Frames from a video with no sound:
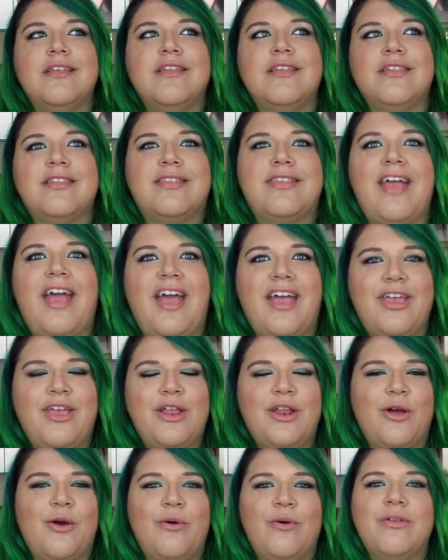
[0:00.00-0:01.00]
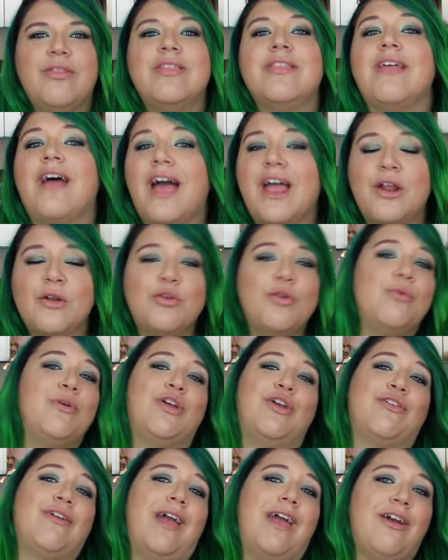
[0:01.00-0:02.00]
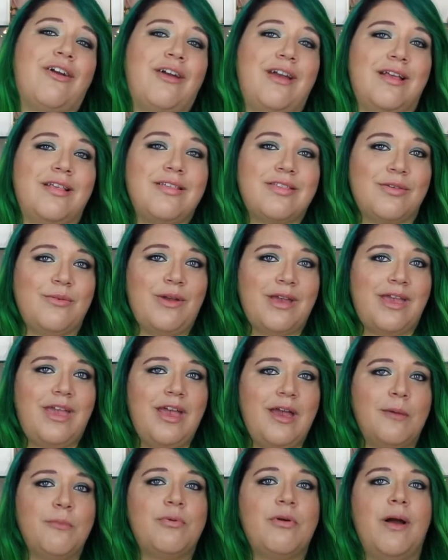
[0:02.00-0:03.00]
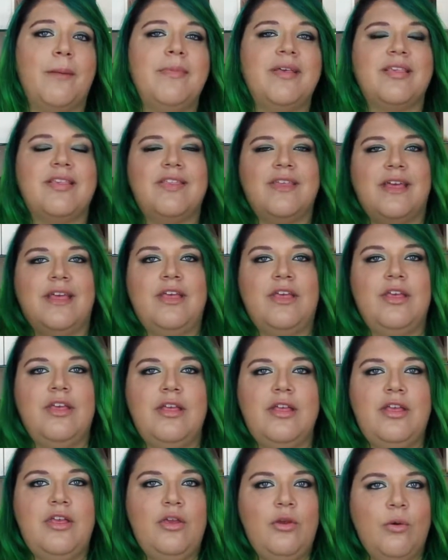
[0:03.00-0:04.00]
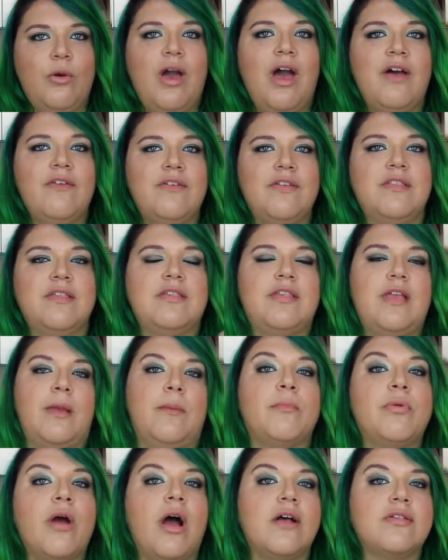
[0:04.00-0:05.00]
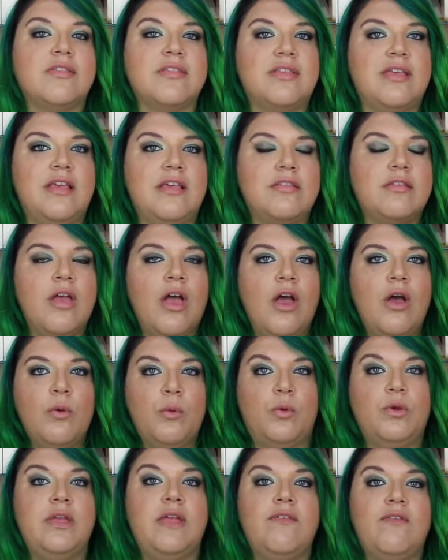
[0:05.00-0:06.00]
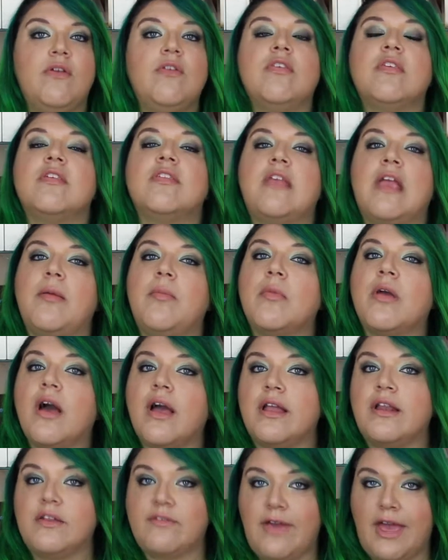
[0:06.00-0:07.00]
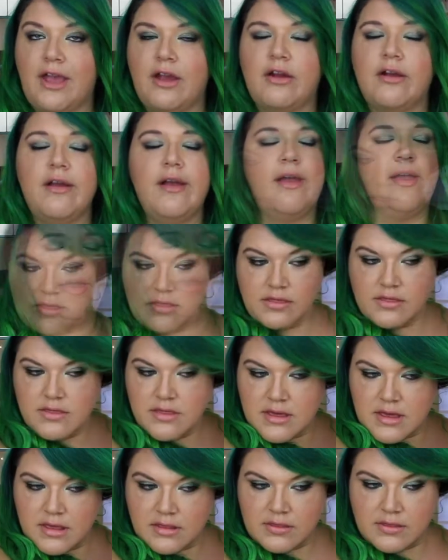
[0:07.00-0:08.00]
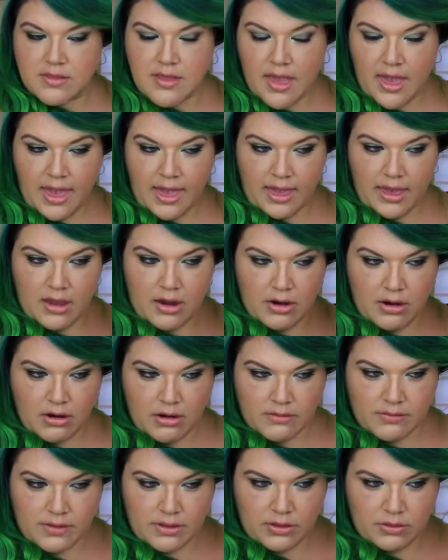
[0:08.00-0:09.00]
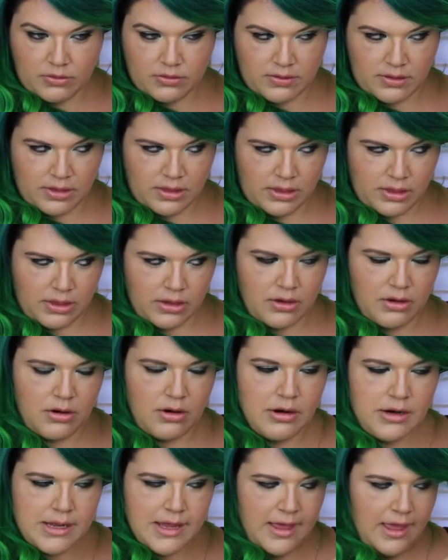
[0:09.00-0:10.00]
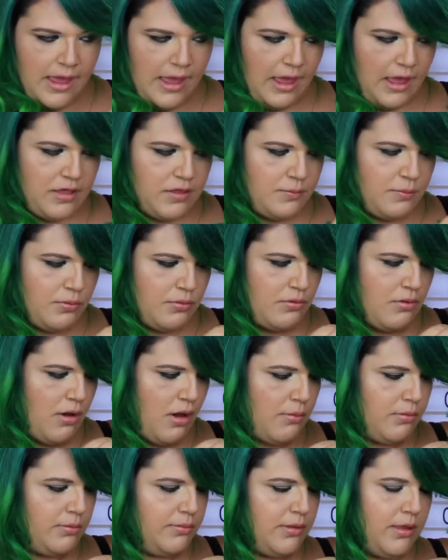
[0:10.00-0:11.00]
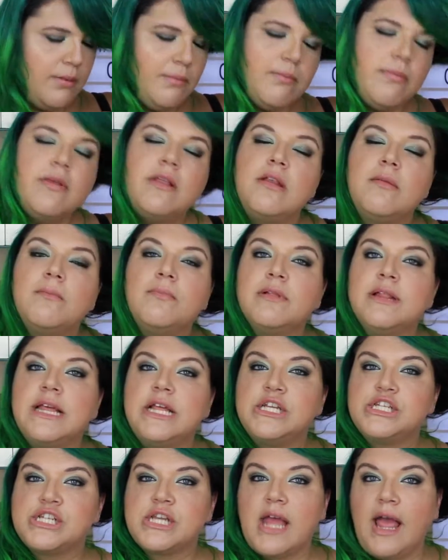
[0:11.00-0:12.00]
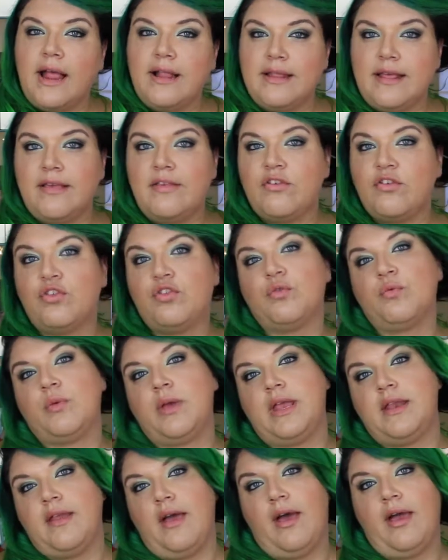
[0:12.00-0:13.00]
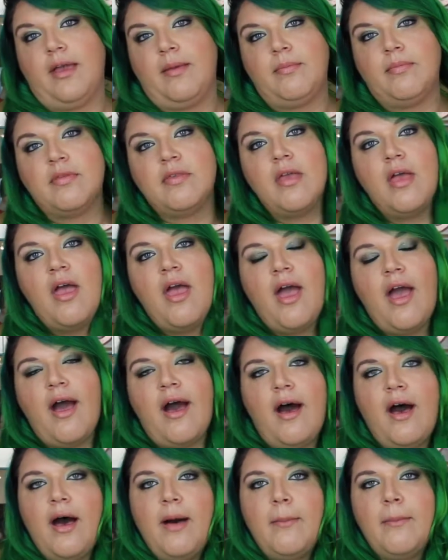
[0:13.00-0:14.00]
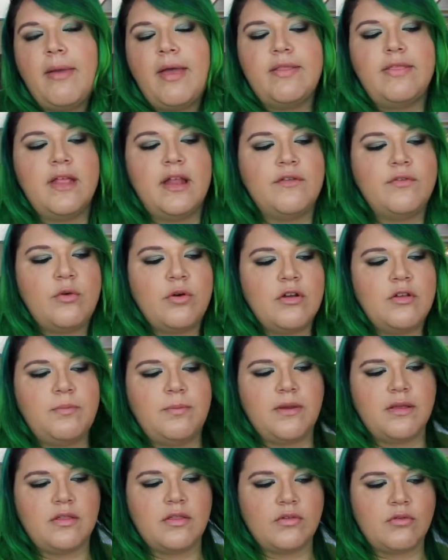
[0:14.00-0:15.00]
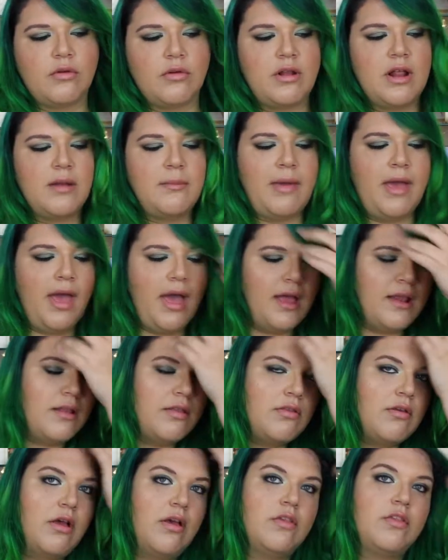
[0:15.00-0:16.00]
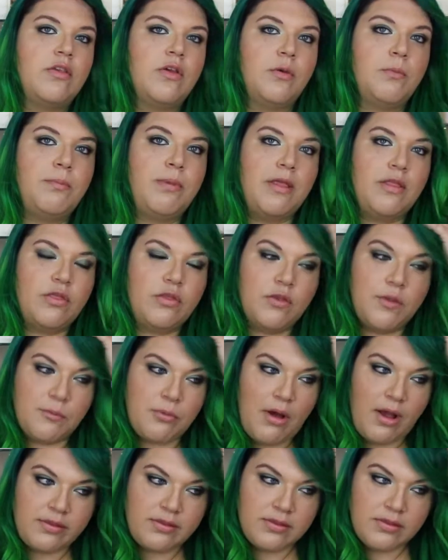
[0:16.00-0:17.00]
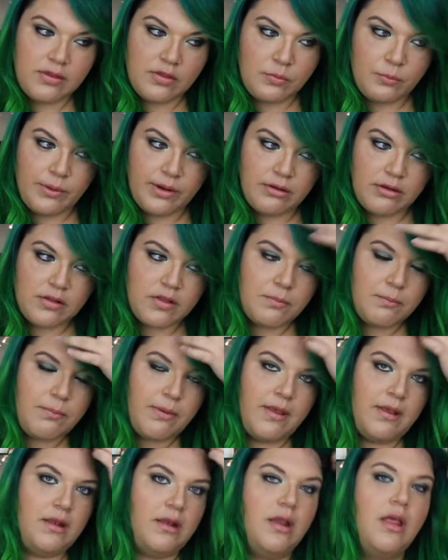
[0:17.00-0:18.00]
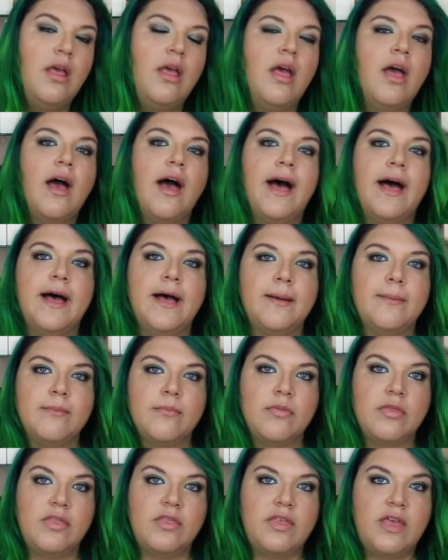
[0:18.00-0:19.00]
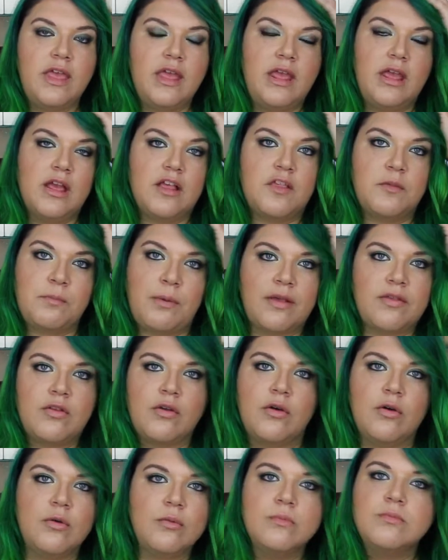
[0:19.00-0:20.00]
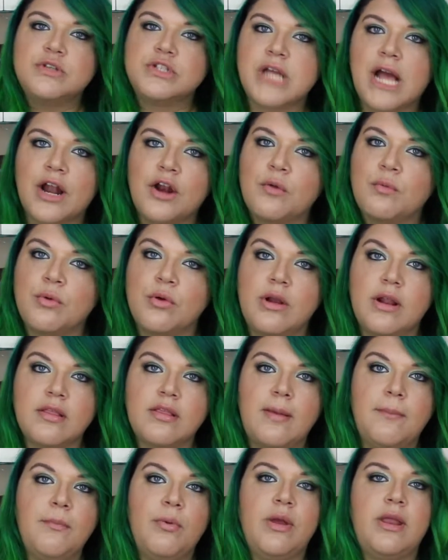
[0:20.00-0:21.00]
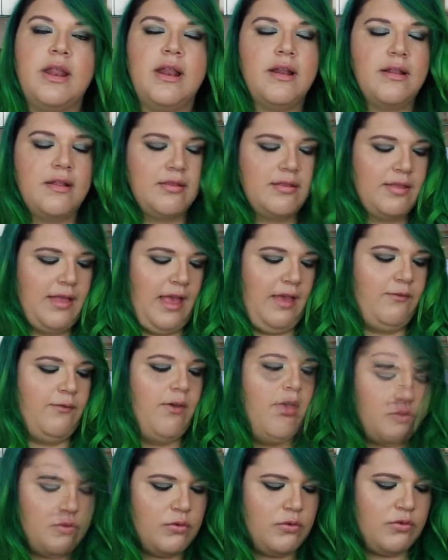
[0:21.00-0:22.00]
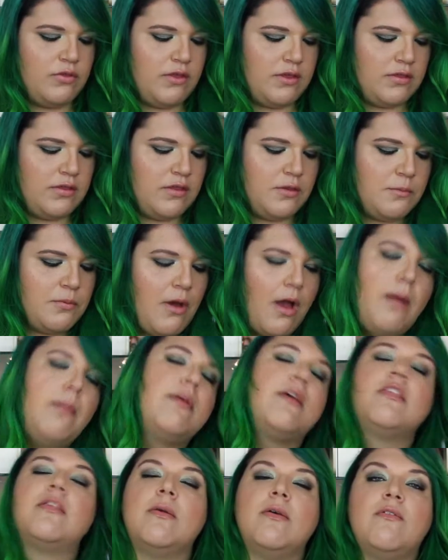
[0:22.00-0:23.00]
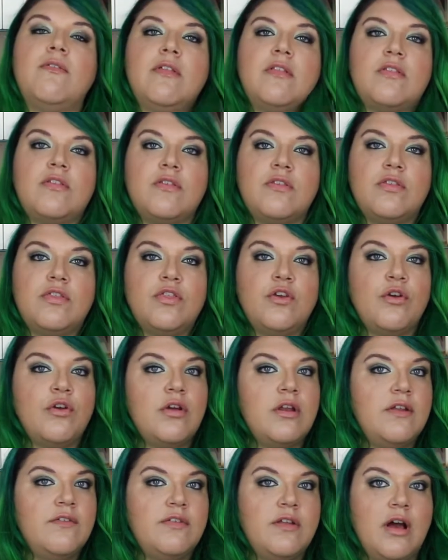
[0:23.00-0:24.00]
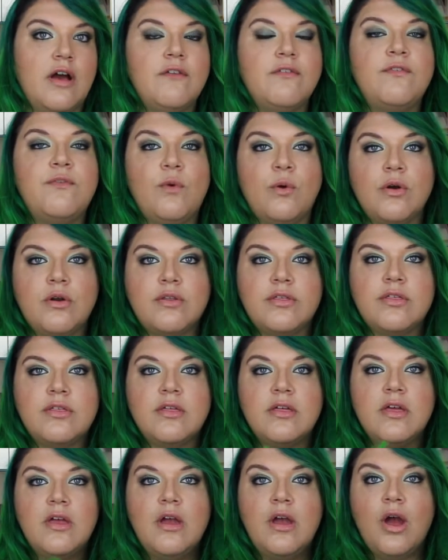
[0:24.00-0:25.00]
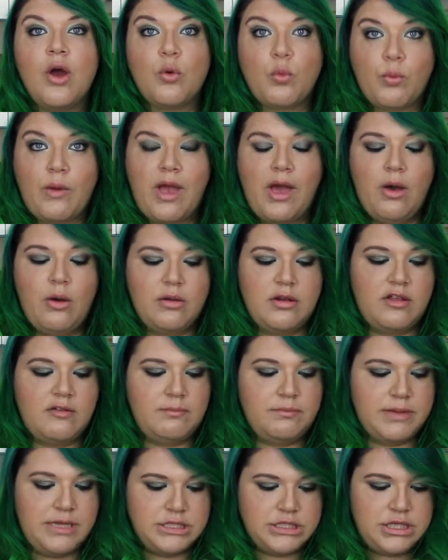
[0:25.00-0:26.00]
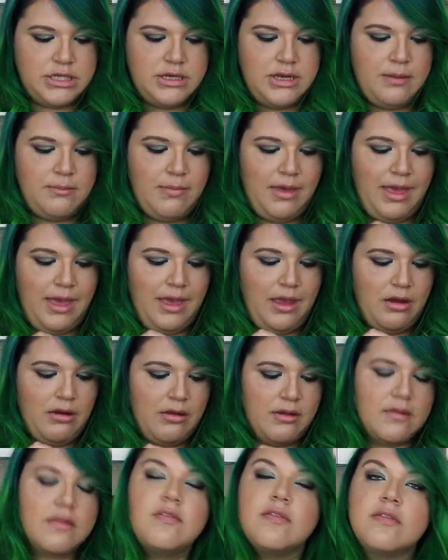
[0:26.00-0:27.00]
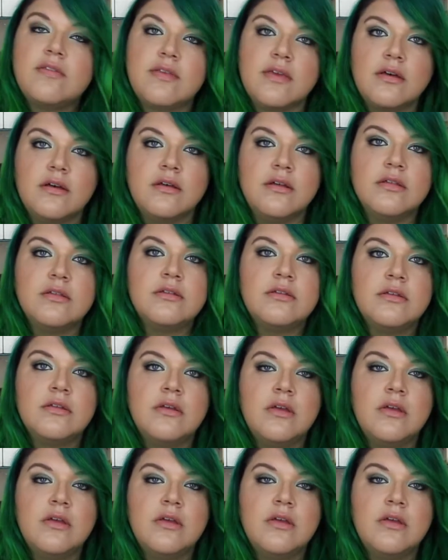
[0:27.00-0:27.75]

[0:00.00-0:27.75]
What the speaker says: say, you know, that I don't know what your hair is, so I can't promise that you having the same processes will give you the same kind of hair. This hair that you see here has probably been bleached at least 3 times. And then of course, because it's grown out of my head, it's also been through the processes where it's been the espresso shadow root at some point in its life. So this is probably some of its 3rd, if not 4th round of bleaching, and my hair is still